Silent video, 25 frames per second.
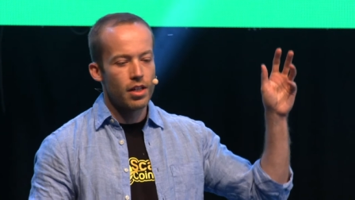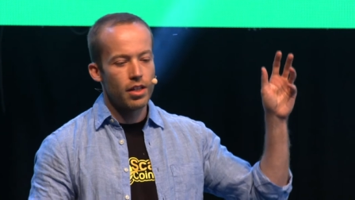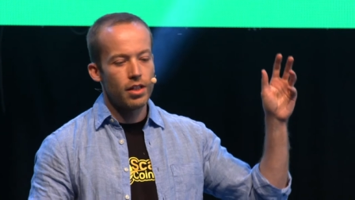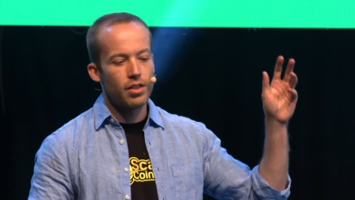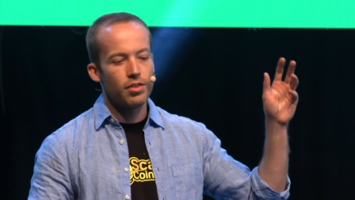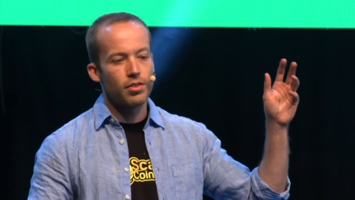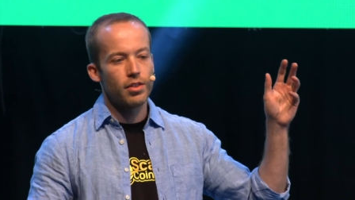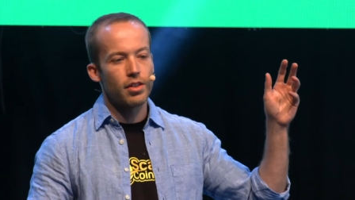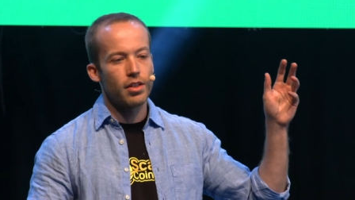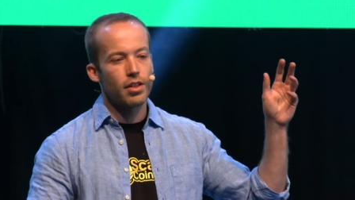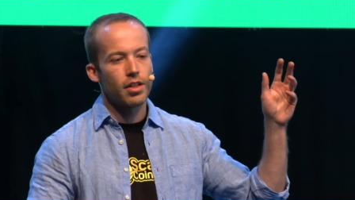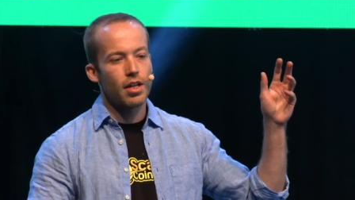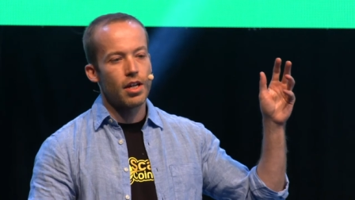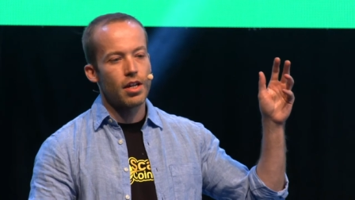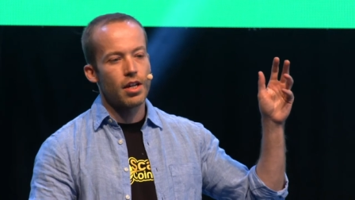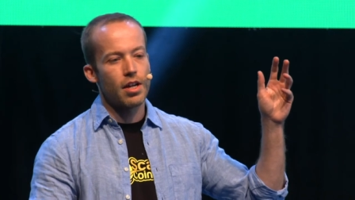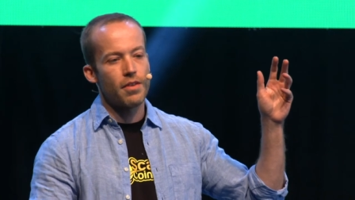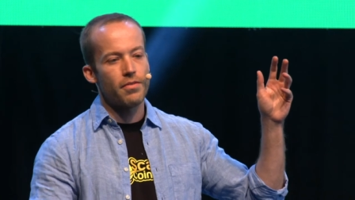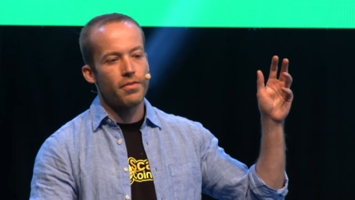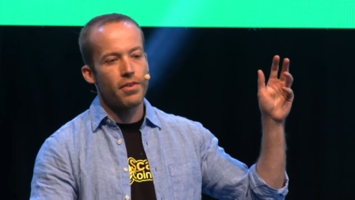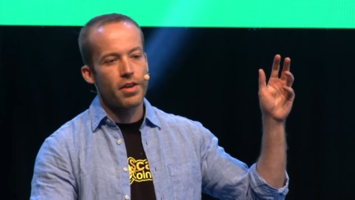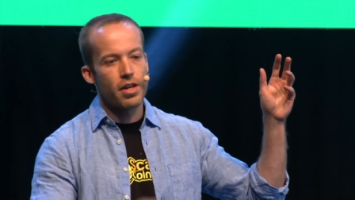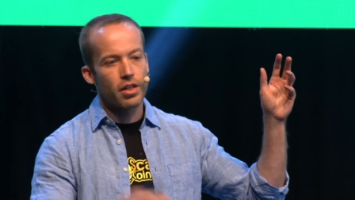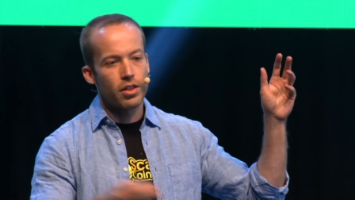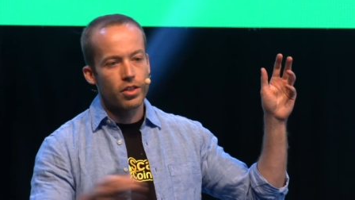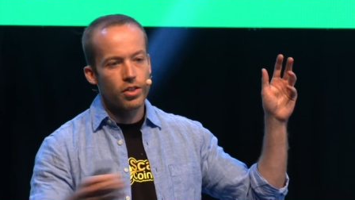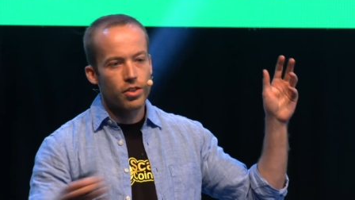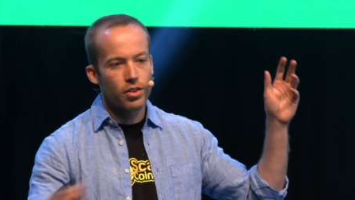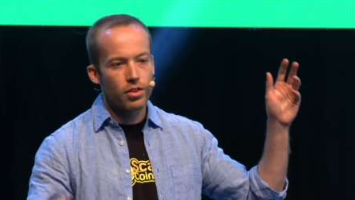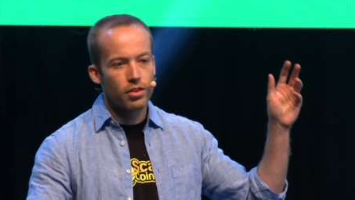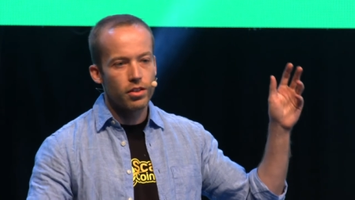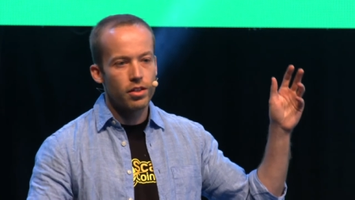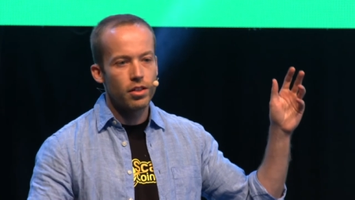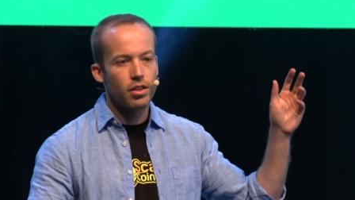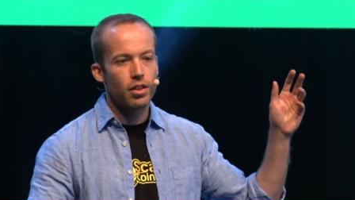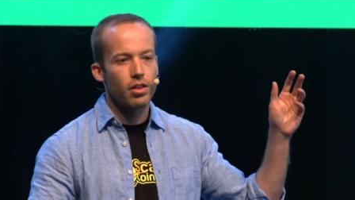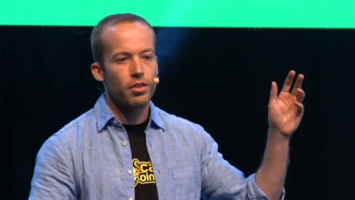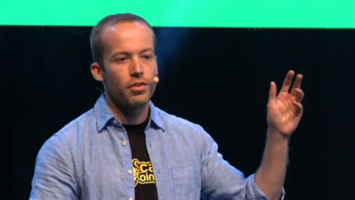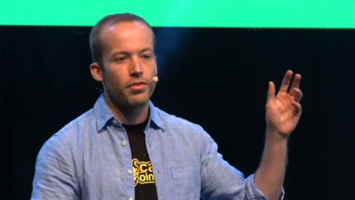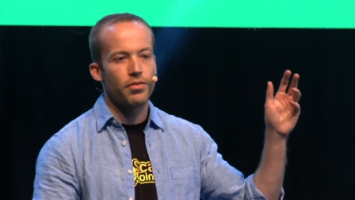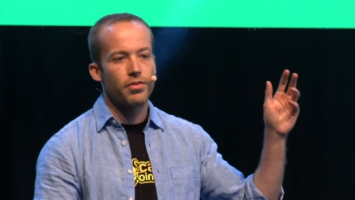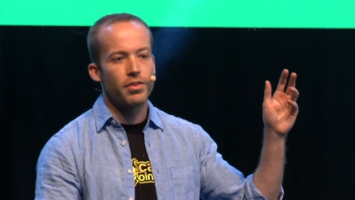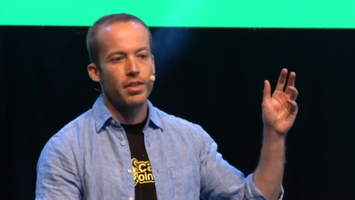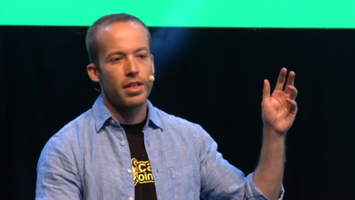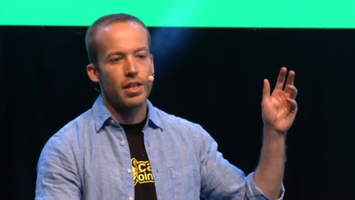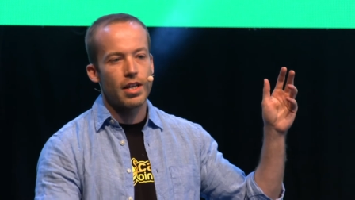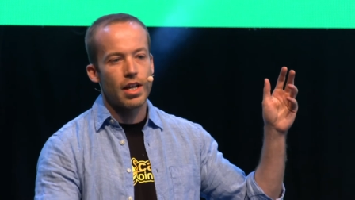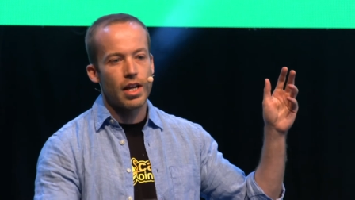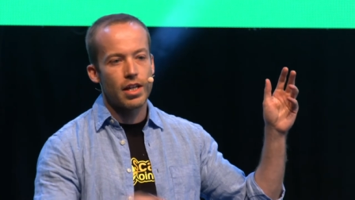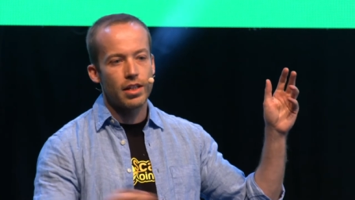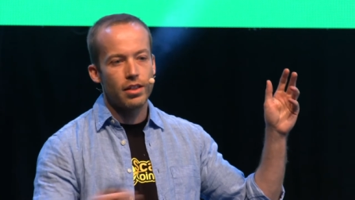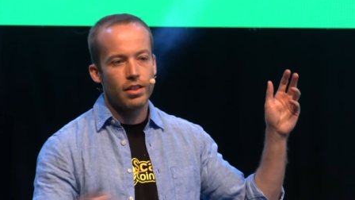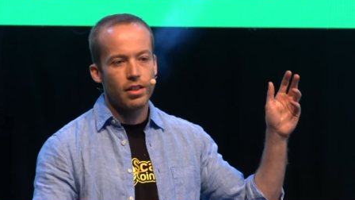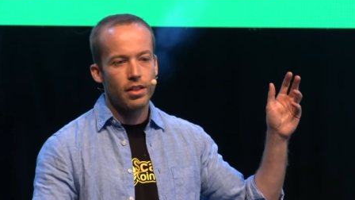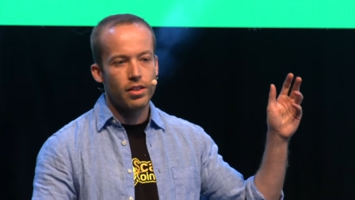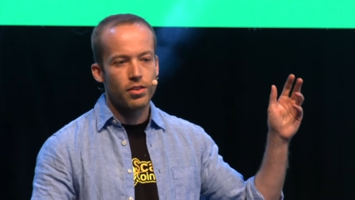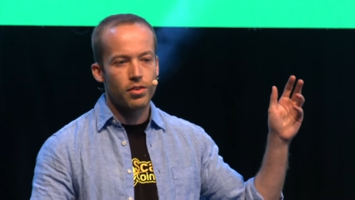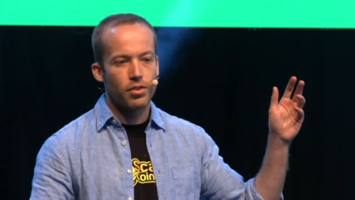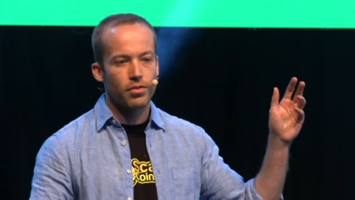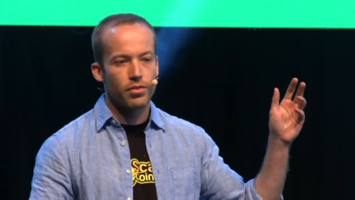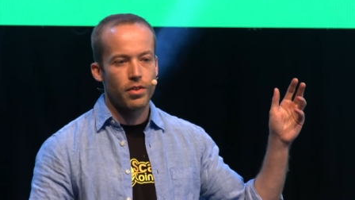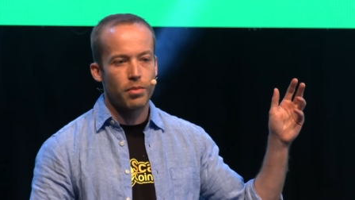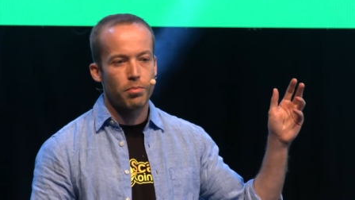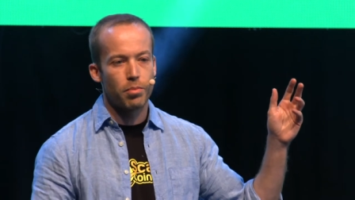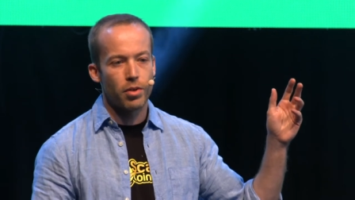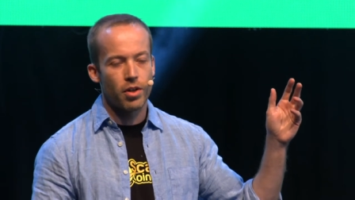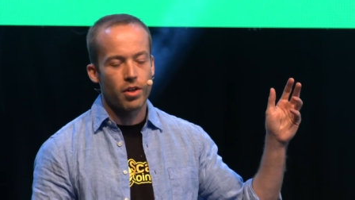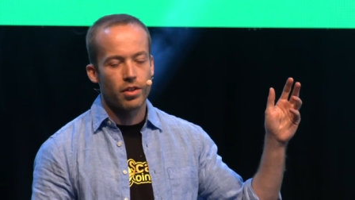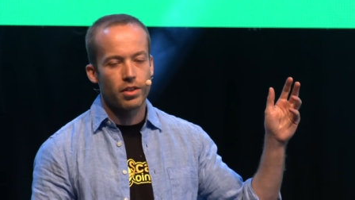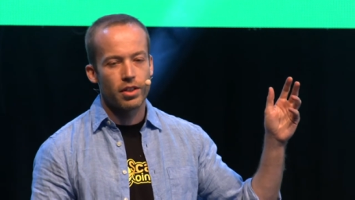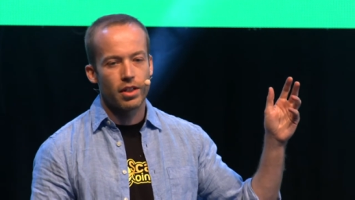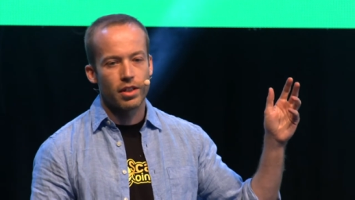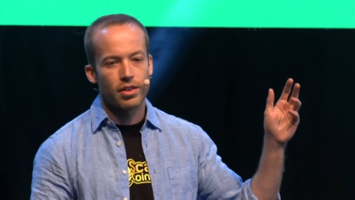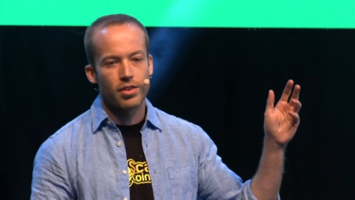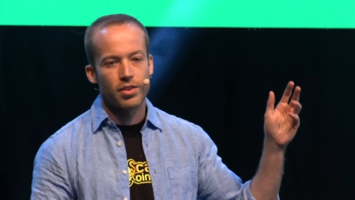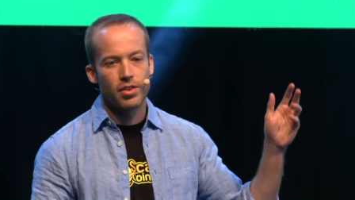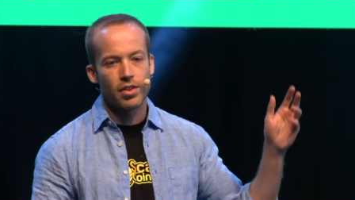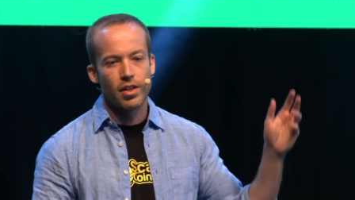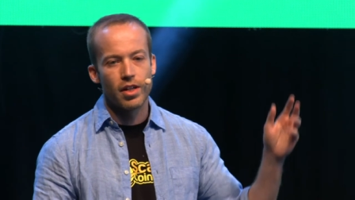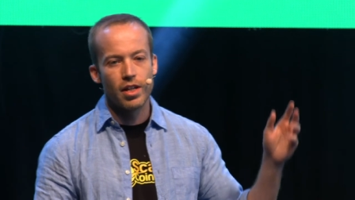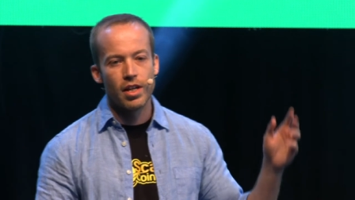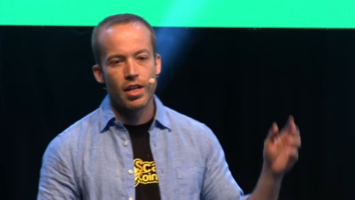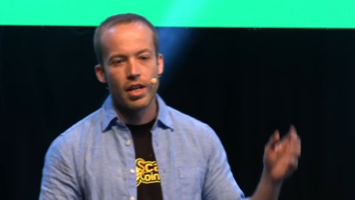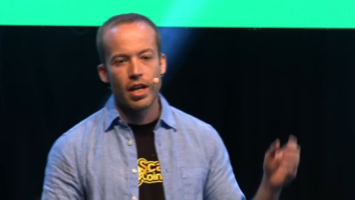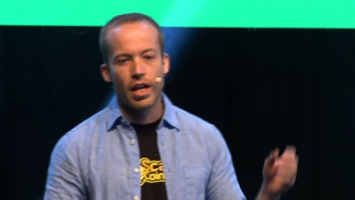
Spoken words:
is a function of the IDs of the products.